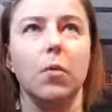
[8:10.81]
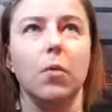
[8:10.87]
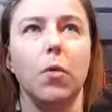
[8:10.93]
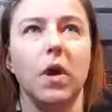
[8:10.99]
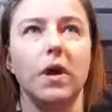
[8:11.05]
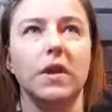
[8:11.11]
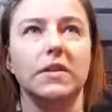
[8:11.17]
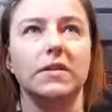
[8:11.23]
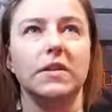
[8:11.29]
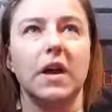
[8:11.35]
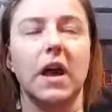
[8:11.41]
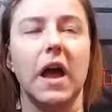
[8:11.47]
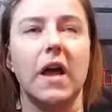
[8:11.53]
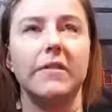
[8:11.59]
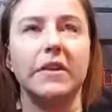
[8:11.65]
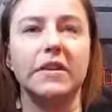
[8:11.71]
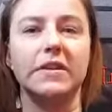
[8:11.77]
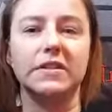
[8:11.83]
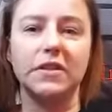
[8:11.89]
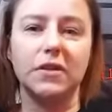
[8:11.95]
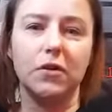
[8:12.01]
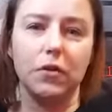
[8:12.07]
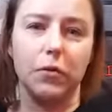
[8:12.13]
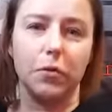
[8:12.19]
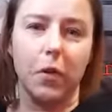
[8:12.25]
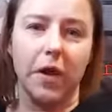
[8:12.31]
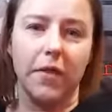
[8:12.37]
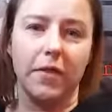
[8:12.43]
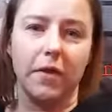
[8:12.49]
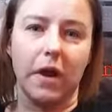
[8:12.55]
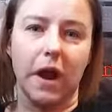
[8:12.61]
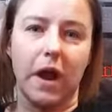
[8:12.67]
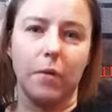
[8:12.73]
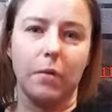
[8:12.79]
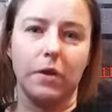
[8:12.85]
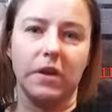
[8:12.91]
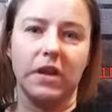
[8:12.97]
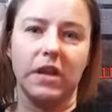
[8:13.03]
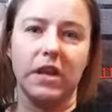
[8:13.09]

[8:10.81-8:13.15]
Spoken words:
was I've considered whether I would